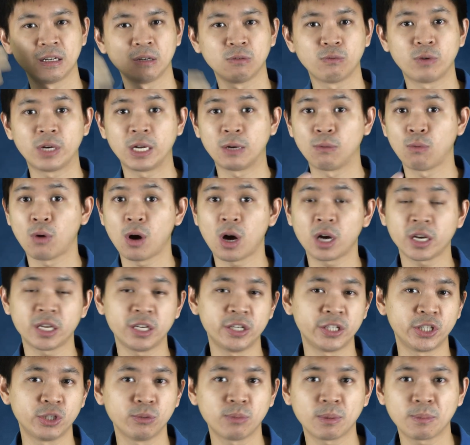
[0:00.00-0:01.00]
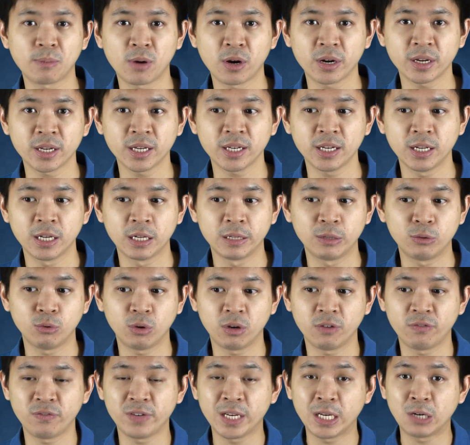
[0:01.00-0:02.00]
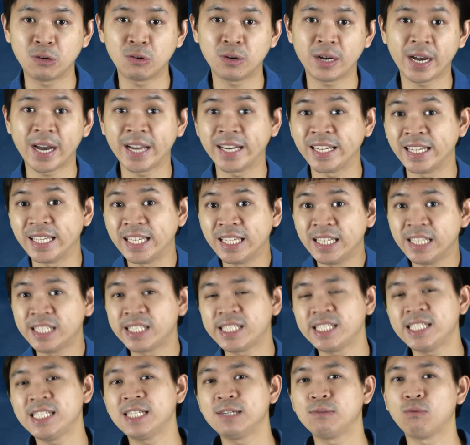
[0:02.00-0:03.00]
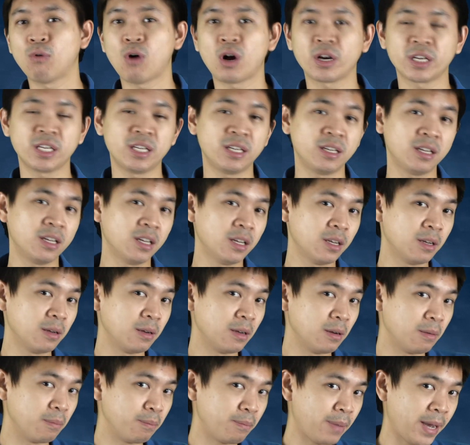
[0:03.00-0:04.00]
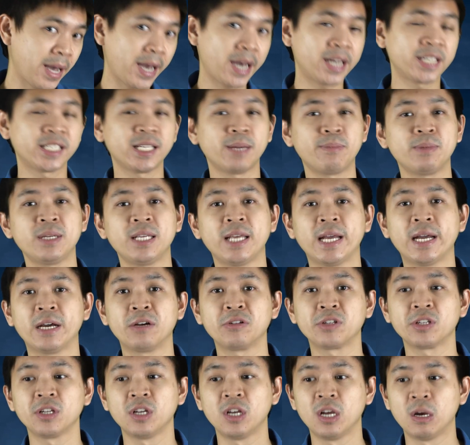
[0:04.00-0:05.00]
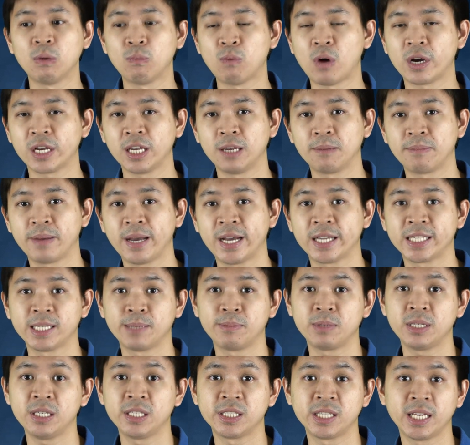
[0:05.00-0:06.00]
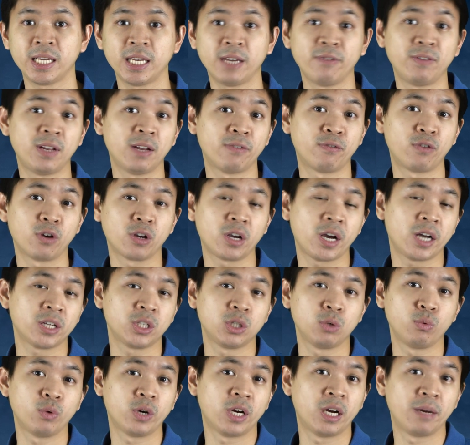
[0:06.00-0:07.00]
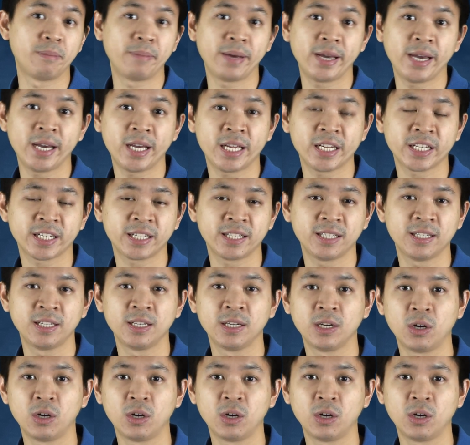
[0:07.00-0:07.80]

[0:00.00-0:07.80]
When I walk in the supermarket, do I feel uneasy walking past somebody else, walking past somebody, say, if they forgot to wear a mask,